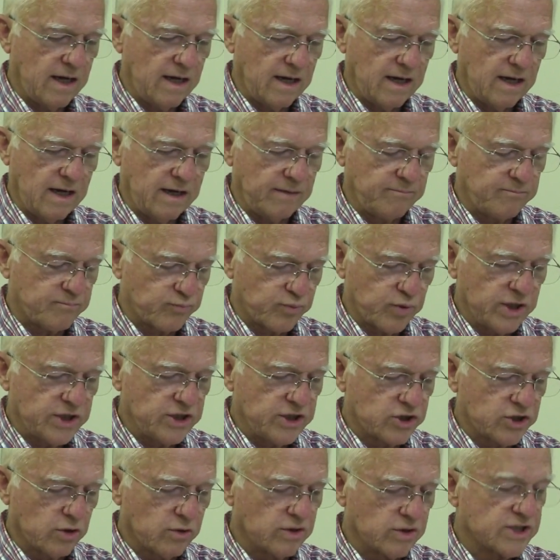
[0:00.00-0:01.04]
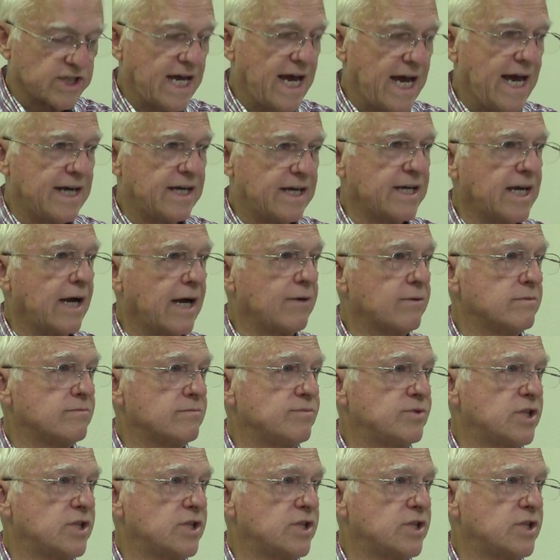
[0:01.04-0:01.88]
I'm pretty sure it was Adoniram